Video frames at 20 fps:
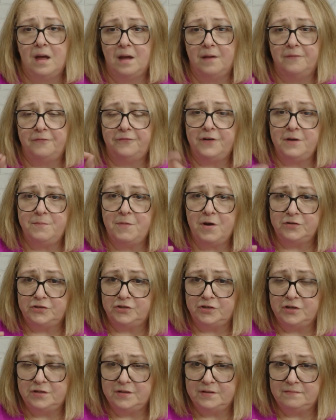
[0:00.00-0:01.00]
free
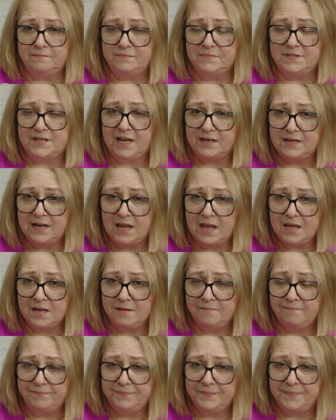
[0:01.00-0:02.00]
motion technique,
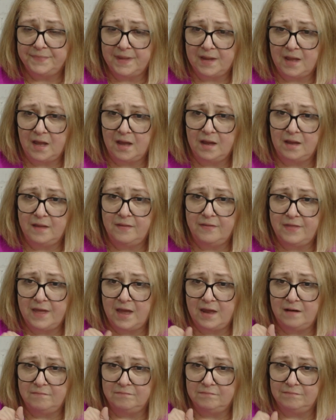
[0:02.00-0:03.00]

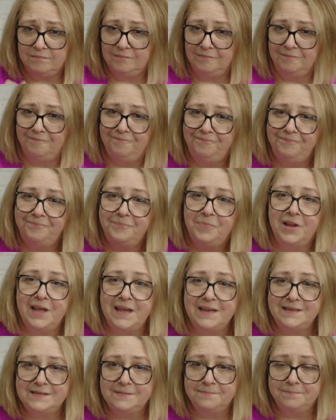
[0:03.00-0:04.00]
then
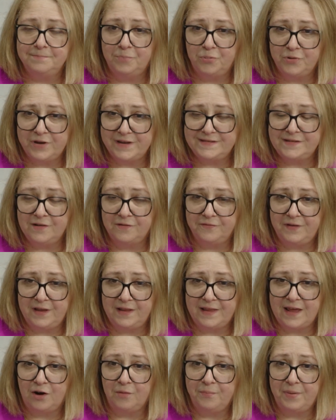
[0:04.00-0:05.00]
please book yourself in.
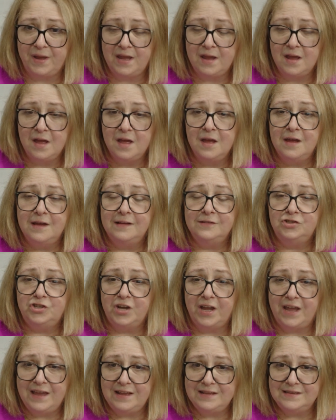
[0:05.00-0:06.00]
That'll be
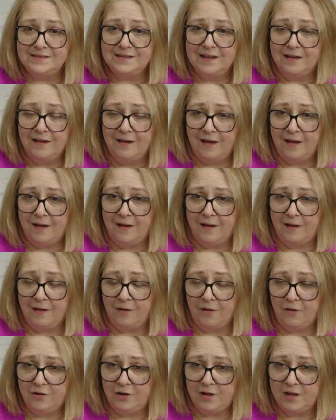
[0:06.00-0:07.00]
Jane's
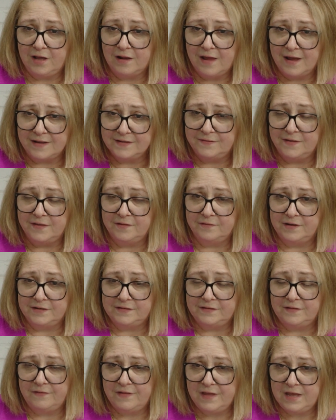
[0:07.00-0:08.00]
only class for the
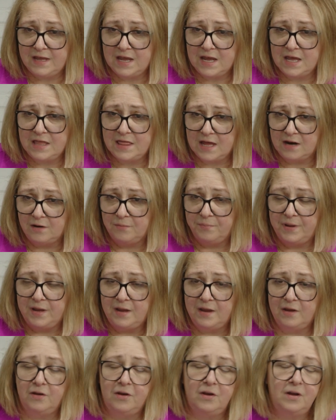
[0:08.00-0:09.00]
rest of the year. That'll be
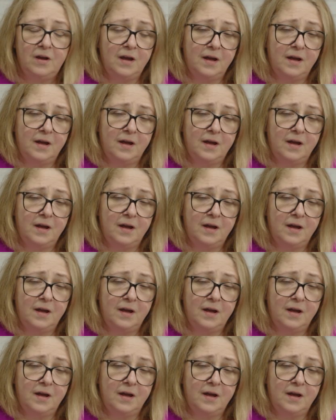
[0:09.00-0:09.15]
her